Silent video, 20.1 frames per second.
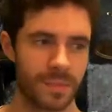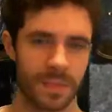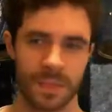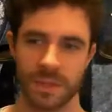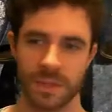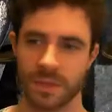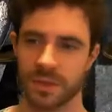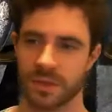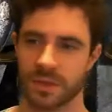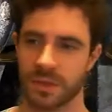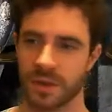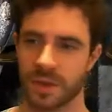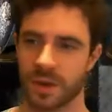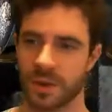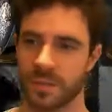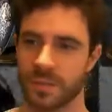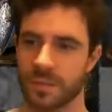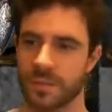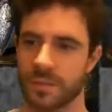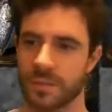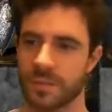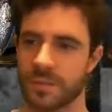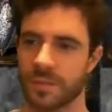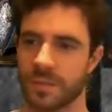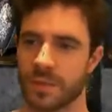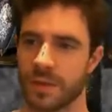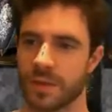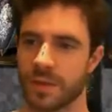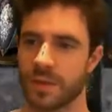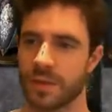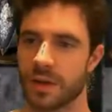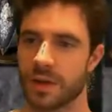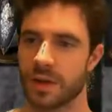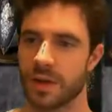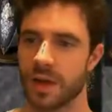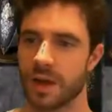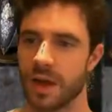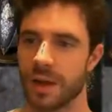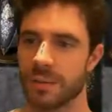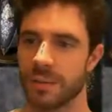So,
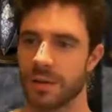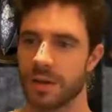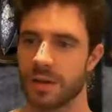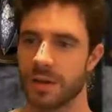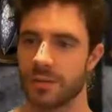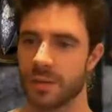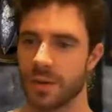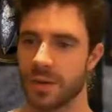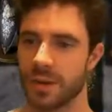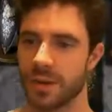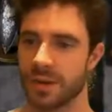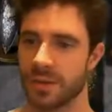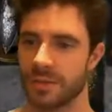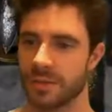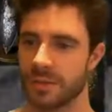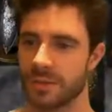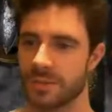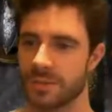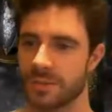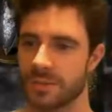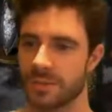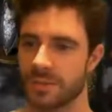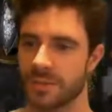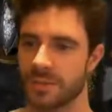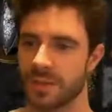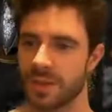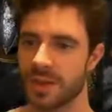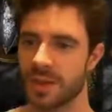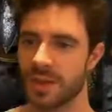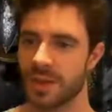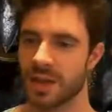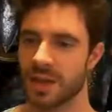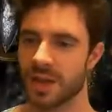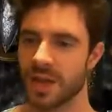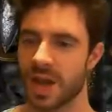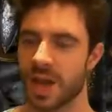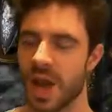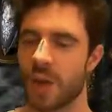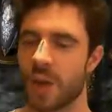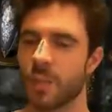I believe we leave.
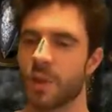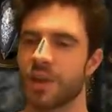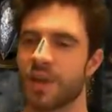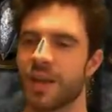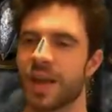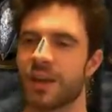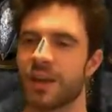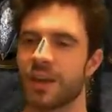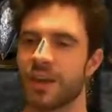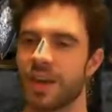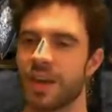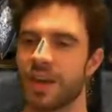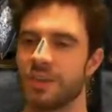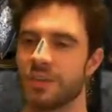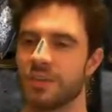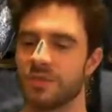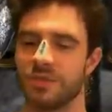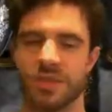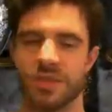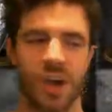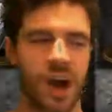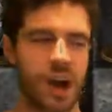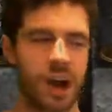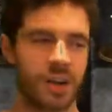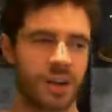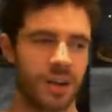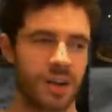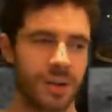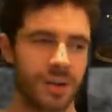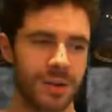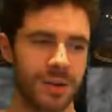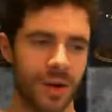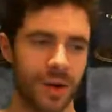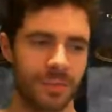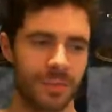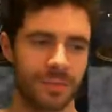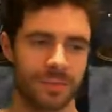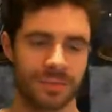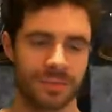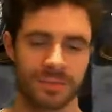And we get an Age of Dark going on.
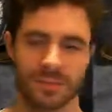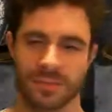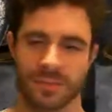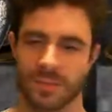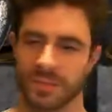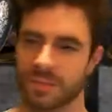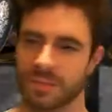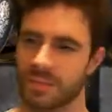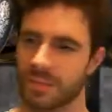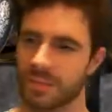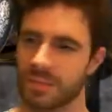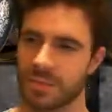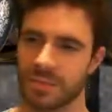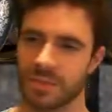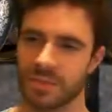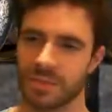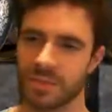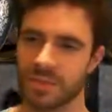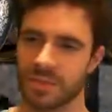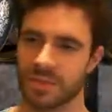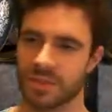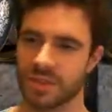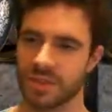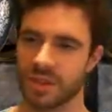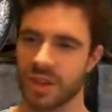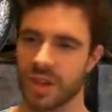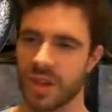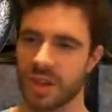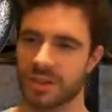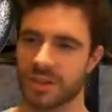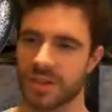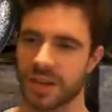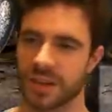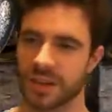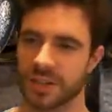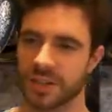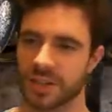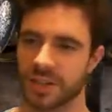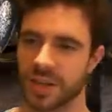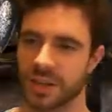The sunlight's had its
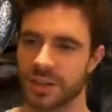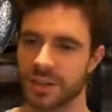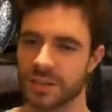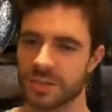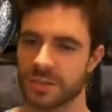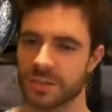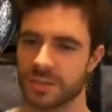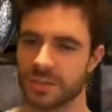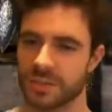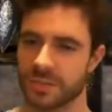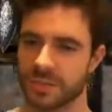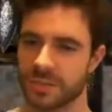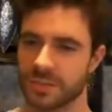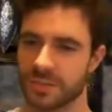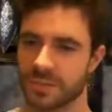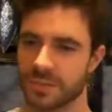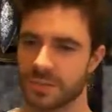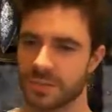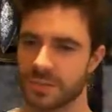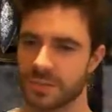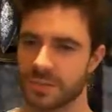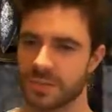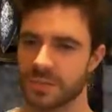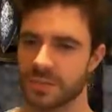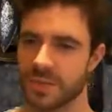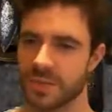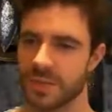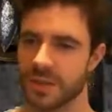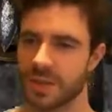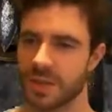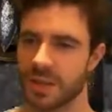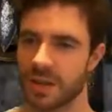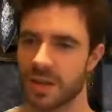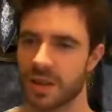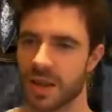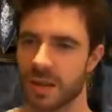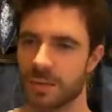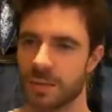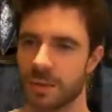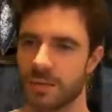chance.
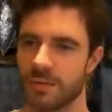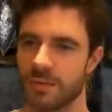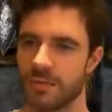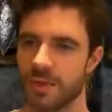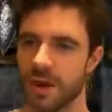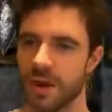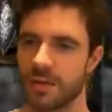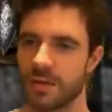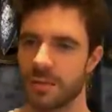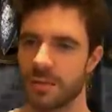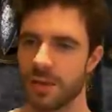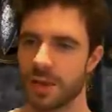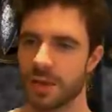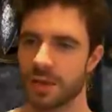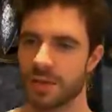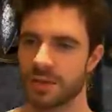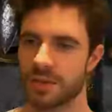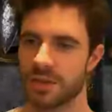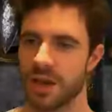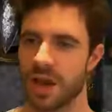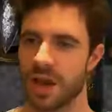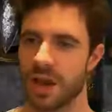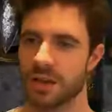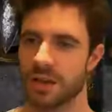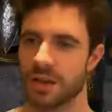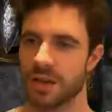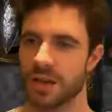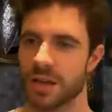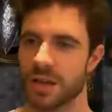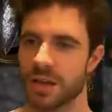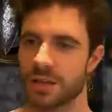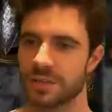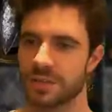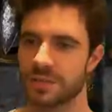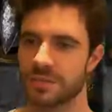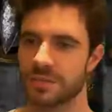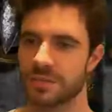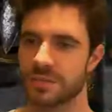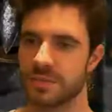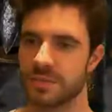That bonfire remains unlit.
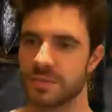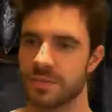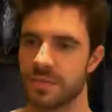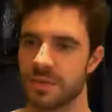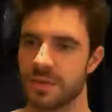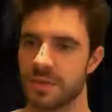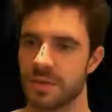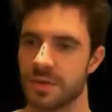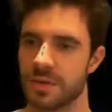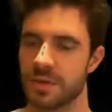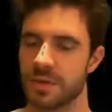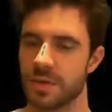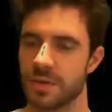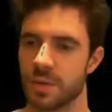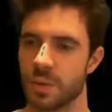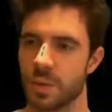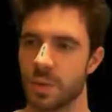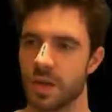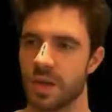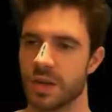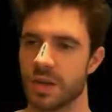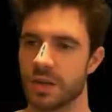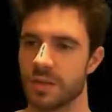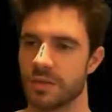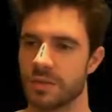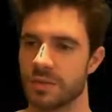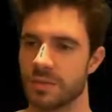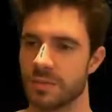We leave.